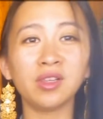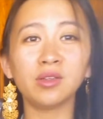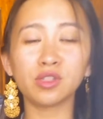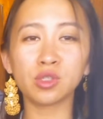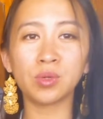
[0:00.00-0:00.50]
a
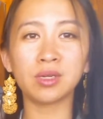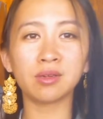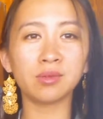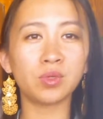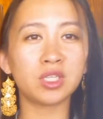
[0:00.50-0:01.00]
little
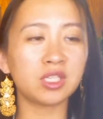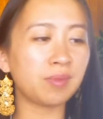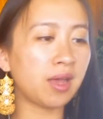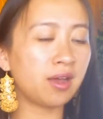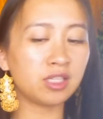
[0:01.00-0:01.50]
sweeter, which is
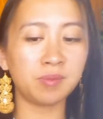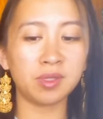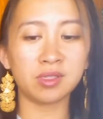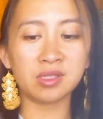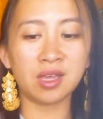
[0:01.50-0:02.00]
my
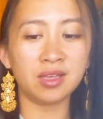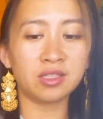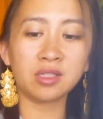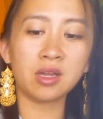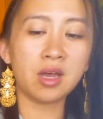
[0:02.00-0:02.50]
husband's
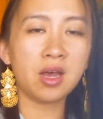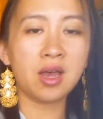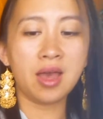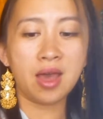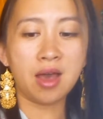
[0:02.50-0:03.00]
taste,
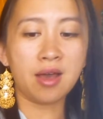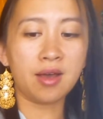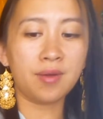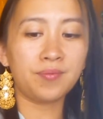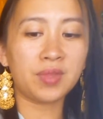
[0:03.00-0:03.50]

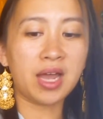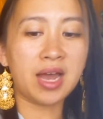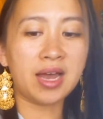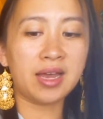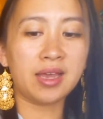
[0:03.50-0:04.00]

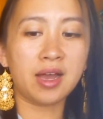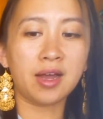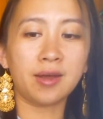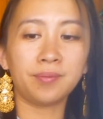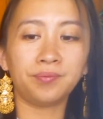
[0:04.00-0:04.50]
I
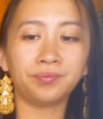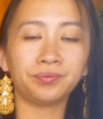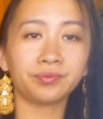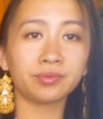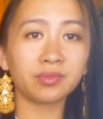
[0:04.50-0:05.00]

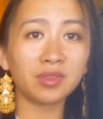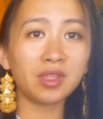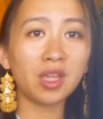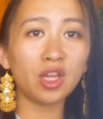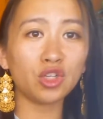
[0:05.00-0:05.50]

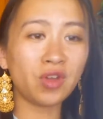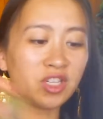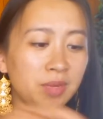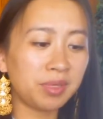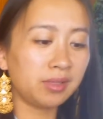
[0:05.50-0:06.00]

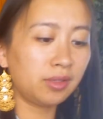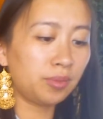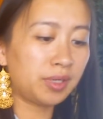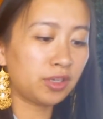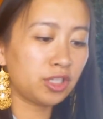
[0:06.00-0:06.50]
dredge them a little
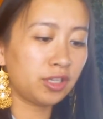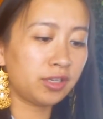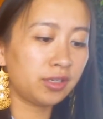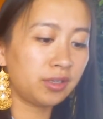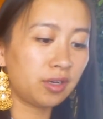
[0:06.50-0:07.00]
bit of
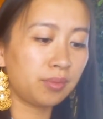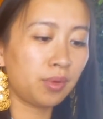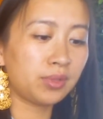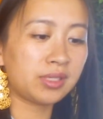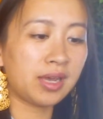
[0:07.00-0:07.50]
sugar on
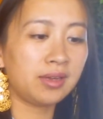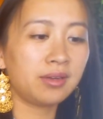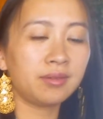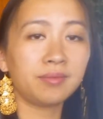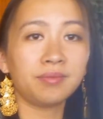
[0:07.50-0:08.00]
both sides.
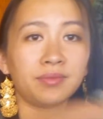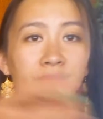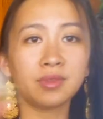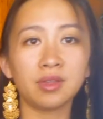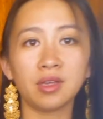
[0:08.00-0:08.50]

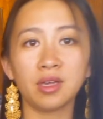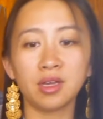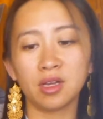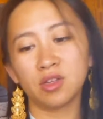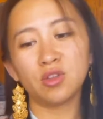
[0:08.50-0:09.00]

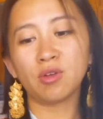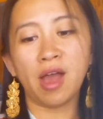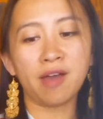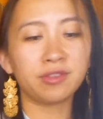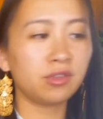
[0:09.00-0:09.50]
You don't
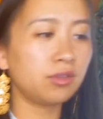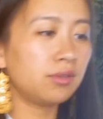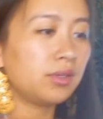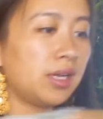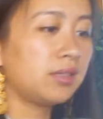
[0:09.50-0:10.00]
have to.
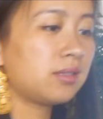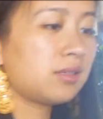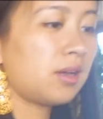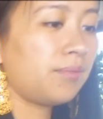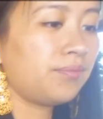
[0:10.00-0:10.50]
It's
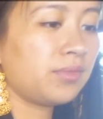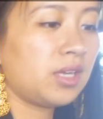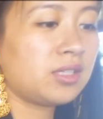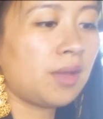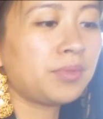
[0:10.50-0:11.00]

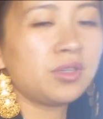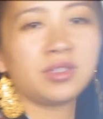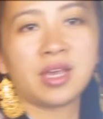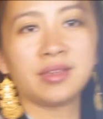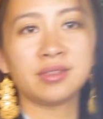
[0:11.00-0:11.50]
up to your
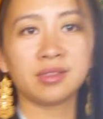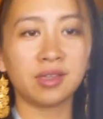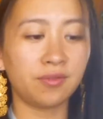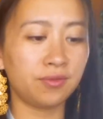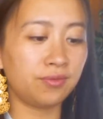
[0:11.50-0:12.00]
taste.
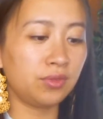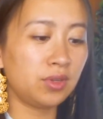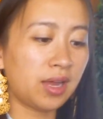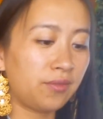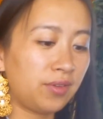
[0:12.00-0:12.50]
If you
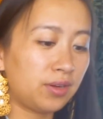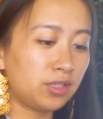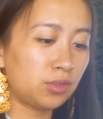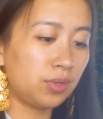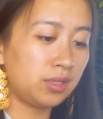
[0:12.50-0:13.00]
like very
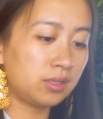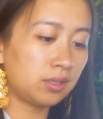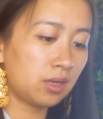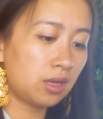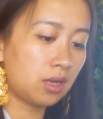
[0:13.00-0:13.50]
sweet